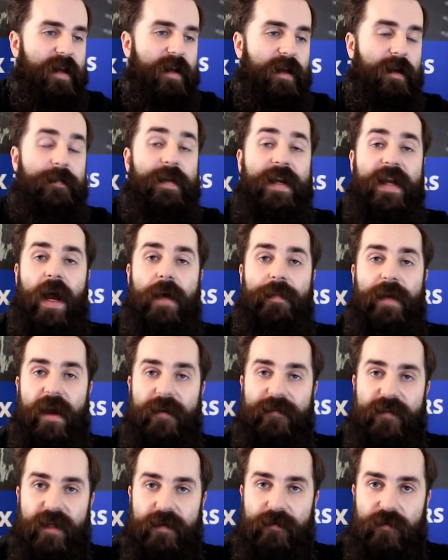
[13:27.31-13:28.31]
become
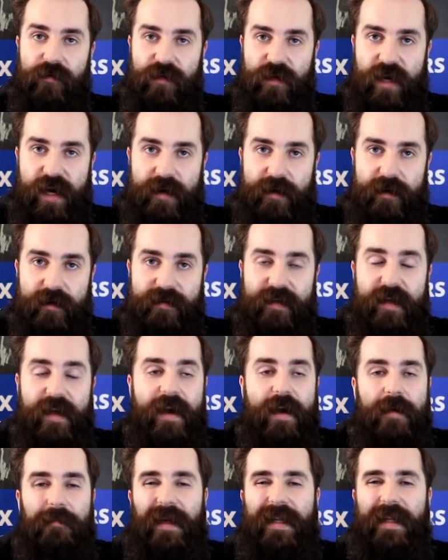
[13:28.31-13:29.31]
FTMO traders,
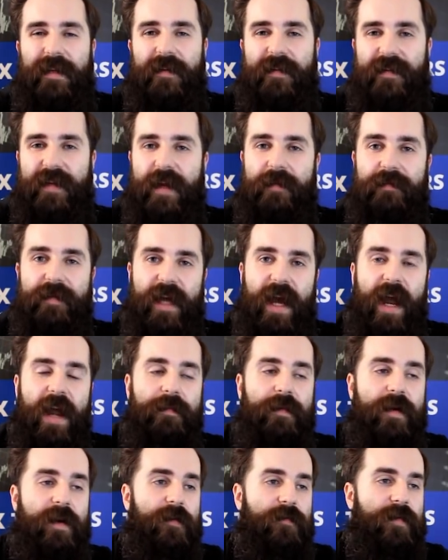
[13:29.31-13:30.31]
but at the same
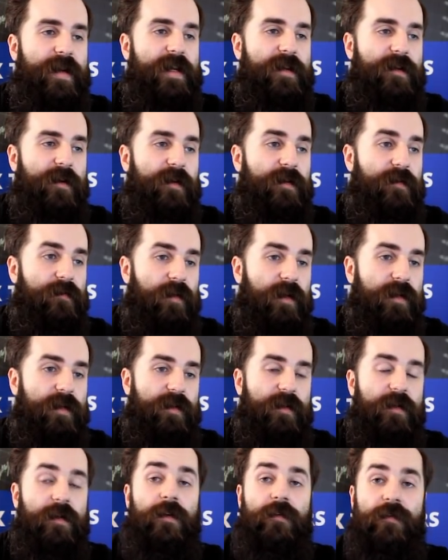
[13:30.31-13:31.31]
time, we don't
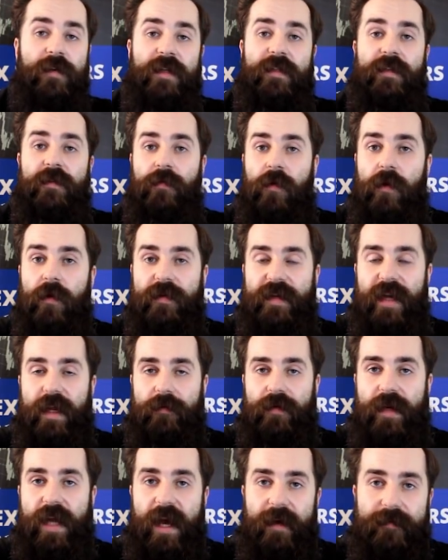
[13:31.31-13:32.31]
want to risk more
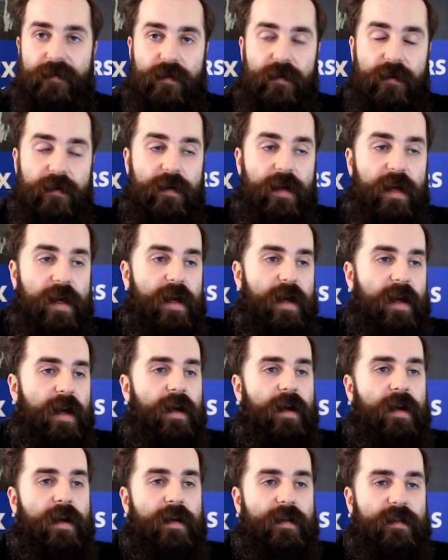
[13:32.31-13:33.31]
than we have to.
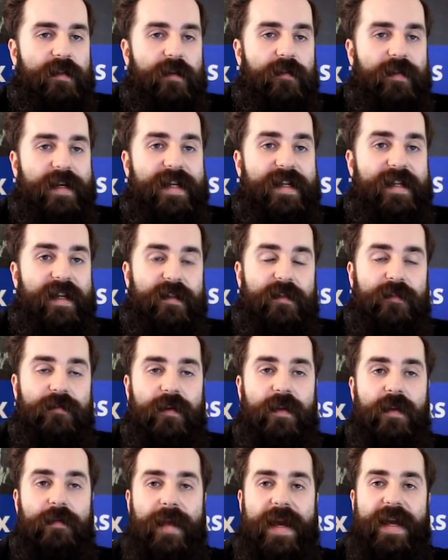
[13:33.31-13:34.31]
So it doesn't
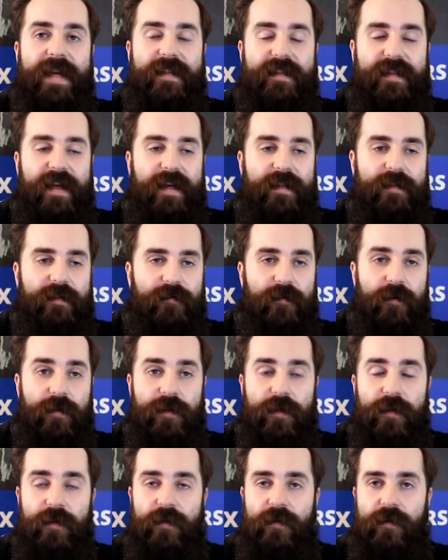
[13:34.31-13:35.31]
really make sense for
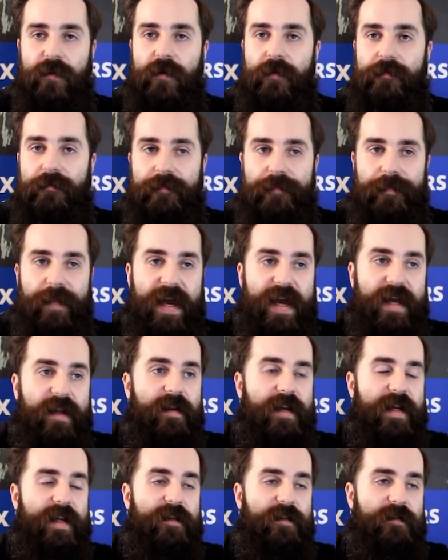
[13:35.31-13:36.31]
you to pay
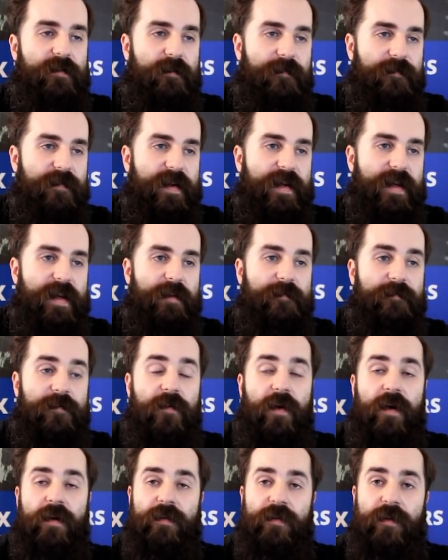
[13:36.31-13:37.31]
the initial fee if
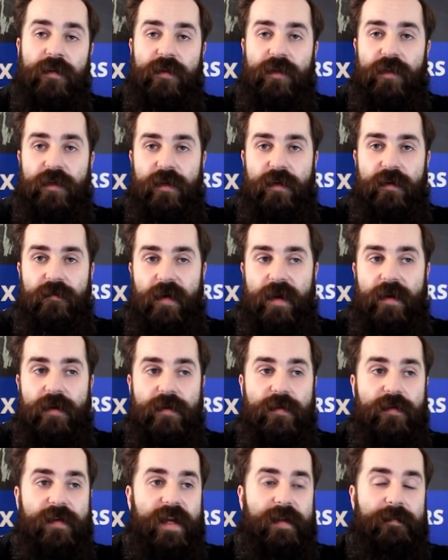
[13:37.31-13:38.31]
you are not sure whether
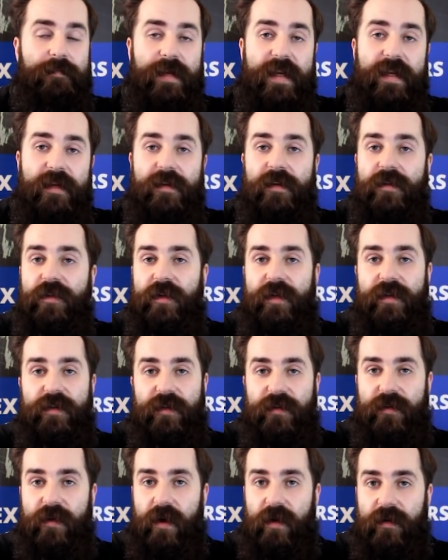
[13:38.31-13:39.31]
you can beat the
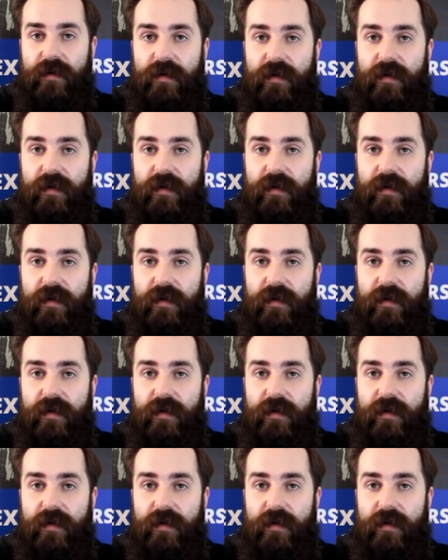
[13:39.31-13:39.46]
challenge or not.